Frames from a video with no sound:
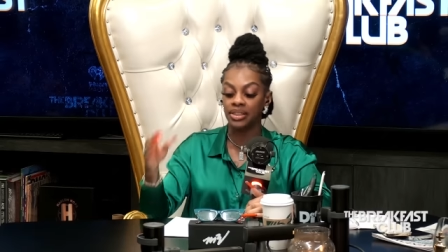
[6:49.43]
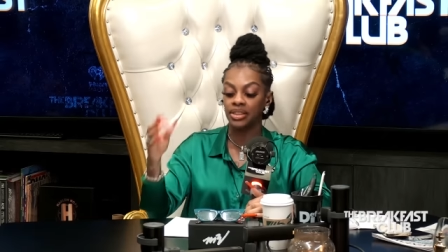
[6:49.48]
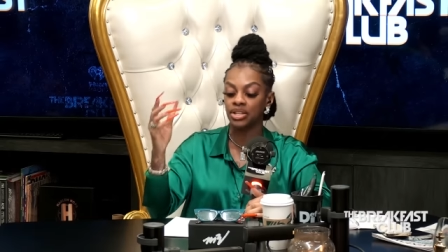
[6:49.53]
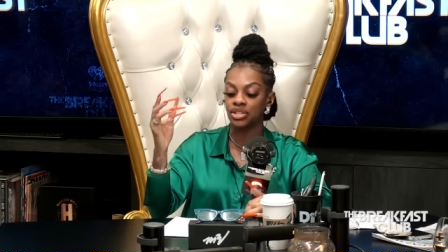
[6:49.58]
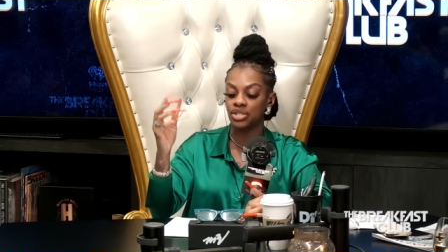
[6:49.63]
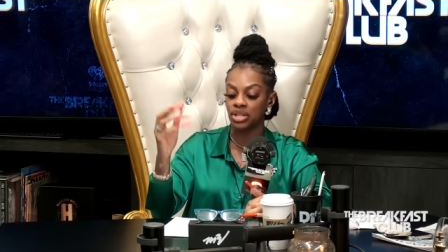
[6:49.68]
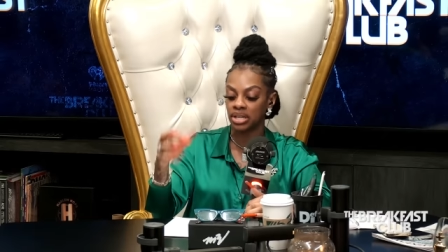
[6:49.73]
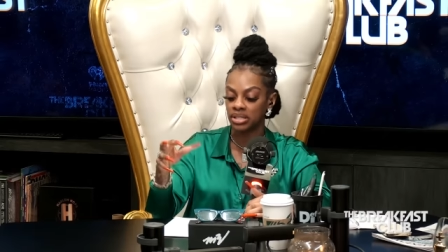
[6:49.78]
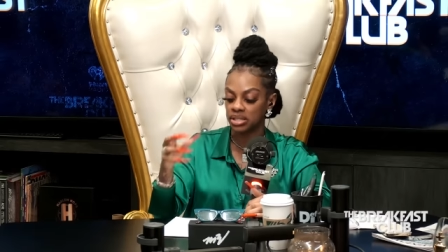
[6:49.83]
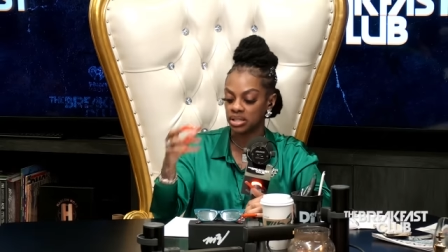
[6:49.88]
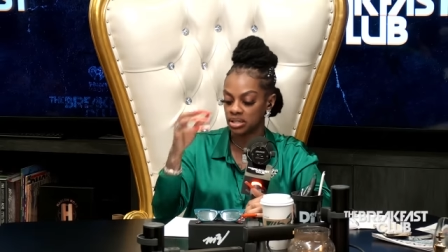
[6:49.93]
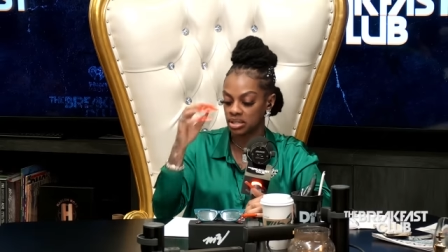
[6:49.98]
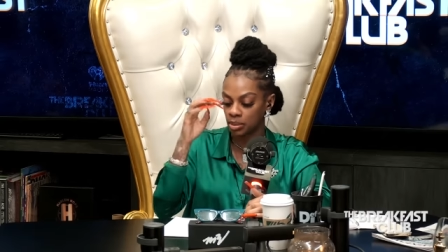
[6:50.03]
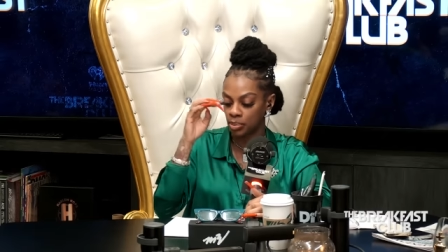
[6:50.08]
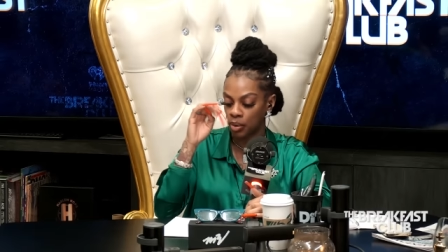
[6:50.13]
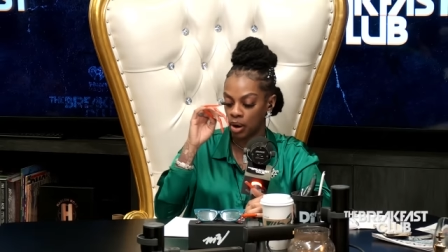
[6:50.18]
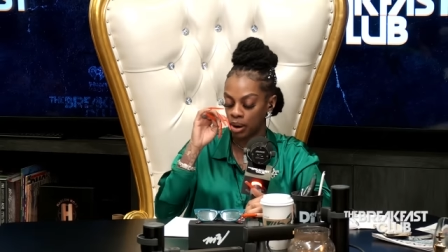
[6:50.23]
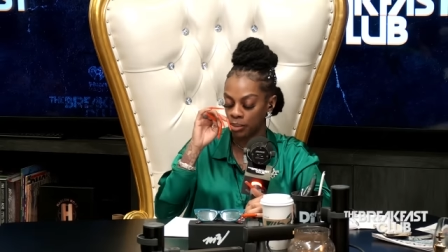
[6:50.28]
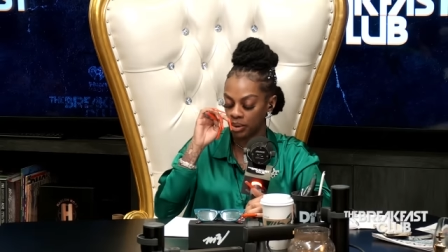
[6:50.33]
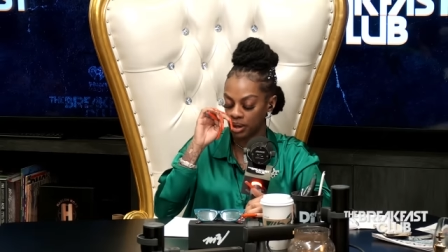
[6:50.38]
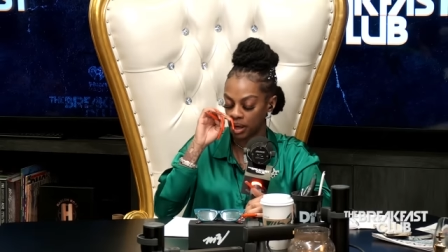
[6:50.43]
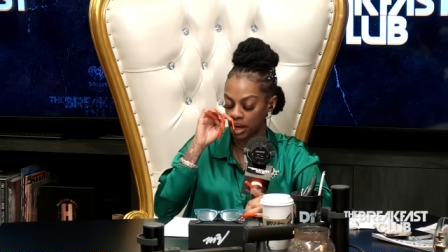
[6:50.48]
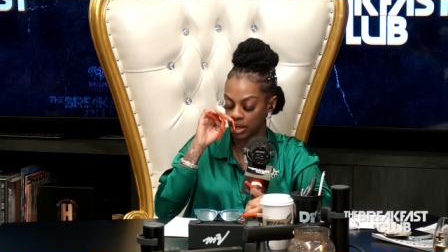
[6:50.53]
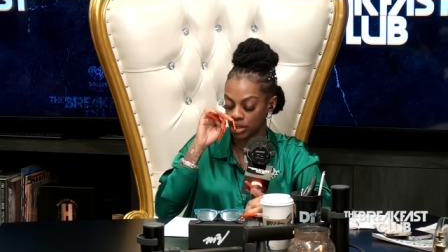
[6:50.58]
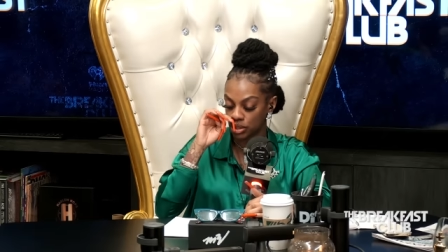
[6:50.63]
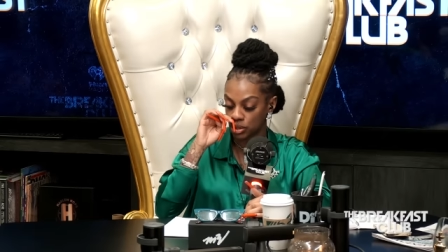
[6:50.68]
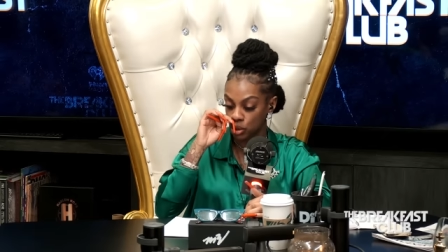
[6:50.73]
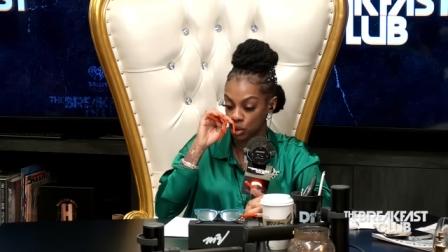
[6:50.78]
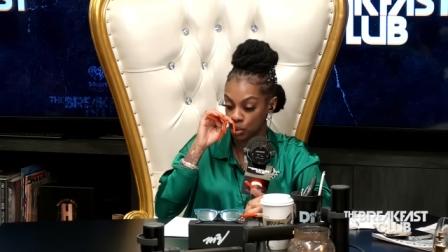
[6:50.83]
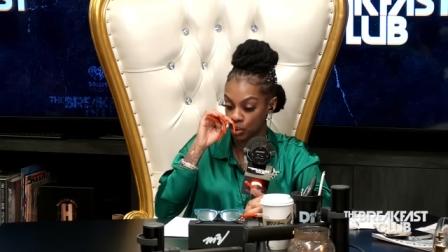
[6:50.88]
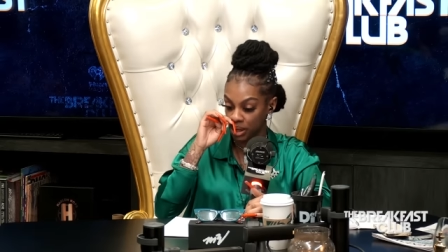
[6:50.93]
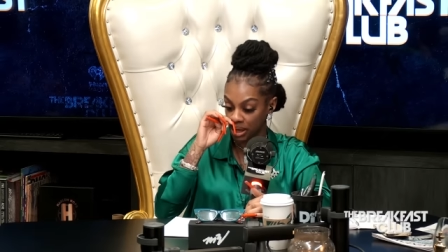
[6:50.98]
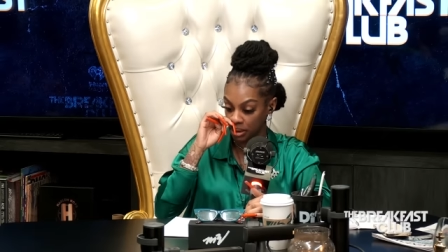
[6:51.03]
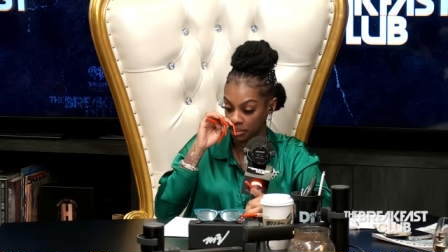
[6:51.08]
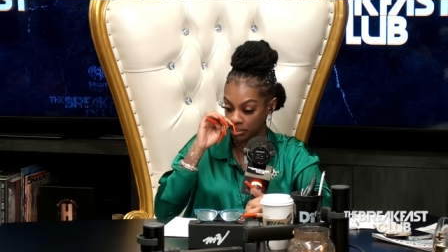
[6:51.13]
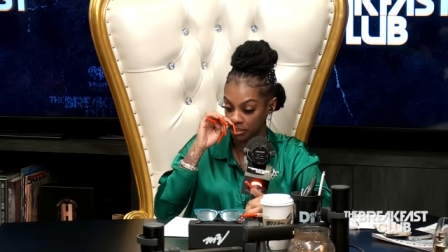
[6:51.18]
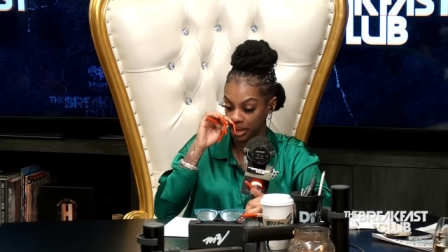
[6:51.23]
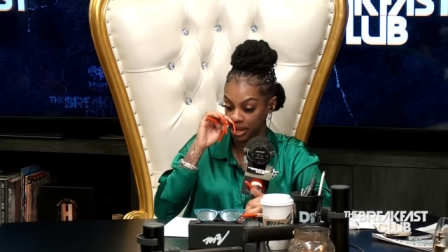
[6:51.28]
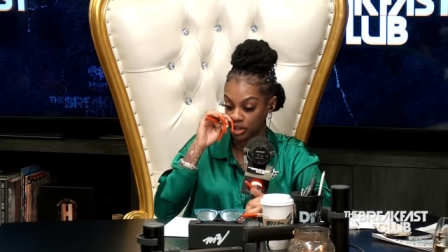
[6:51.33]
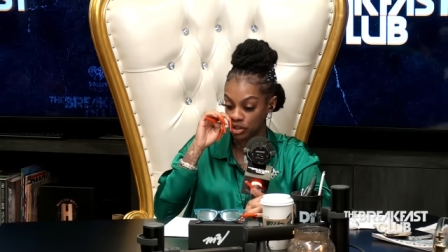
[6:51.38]
And the Justice Department uh, sued
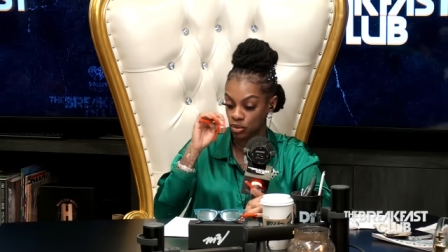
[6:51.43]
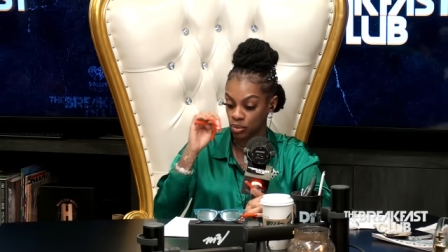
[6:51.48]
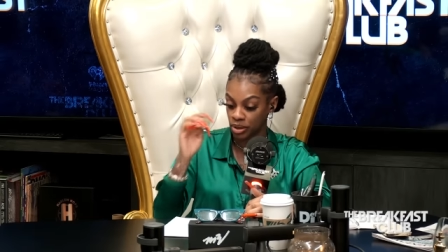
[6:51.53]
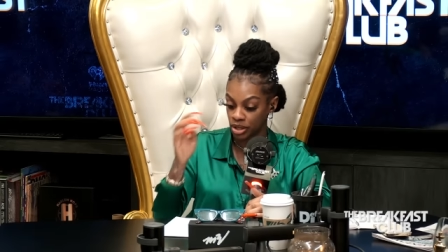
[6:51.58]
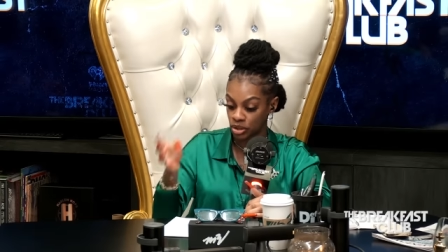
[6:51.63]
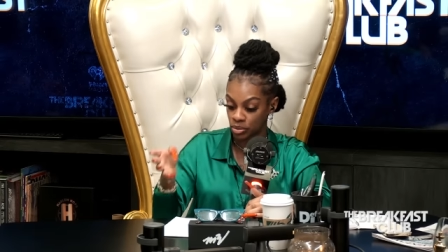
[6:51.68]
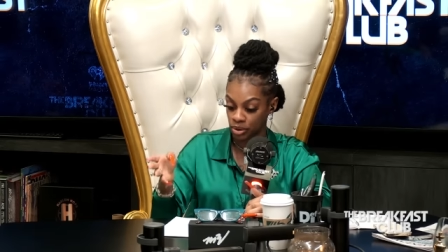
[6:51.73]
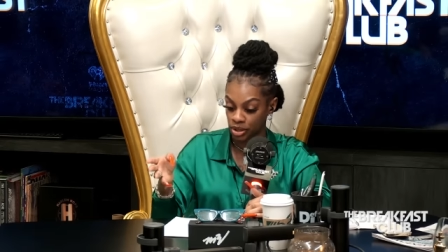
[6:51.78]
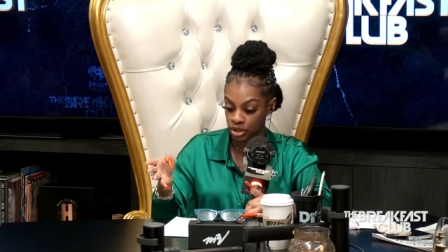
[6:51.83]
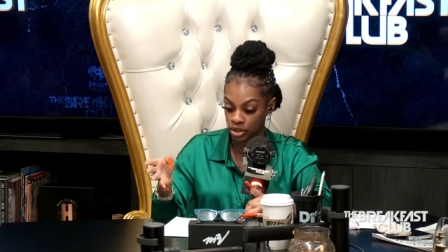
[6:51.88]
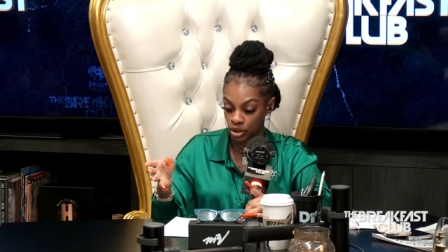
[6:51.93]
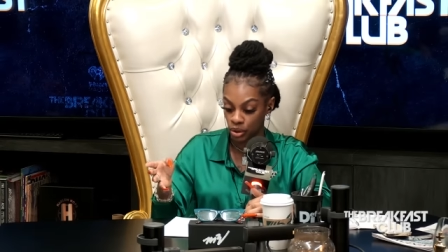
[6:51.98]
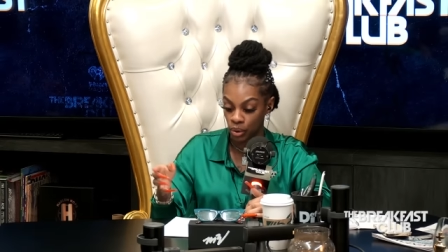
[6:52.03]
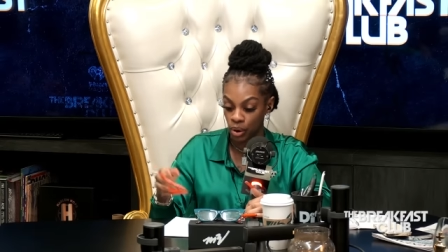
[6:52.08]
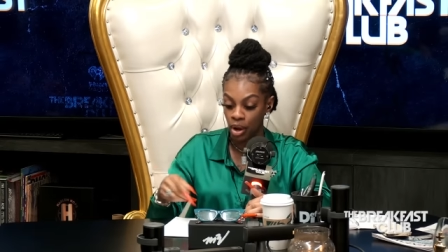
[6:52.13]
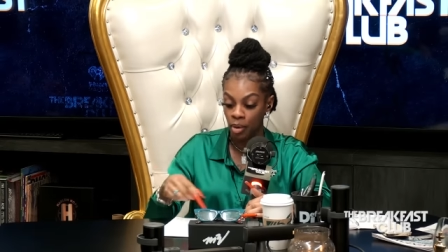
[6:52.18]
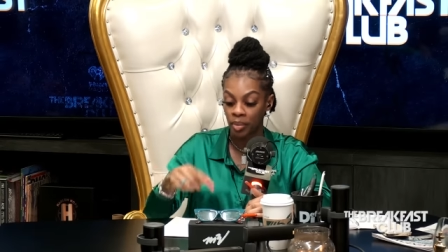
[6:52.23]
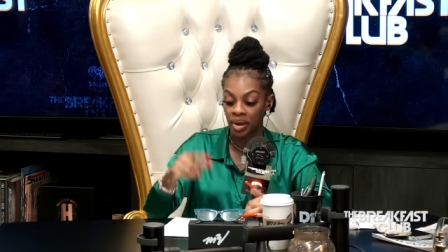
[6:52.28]
him in 2022,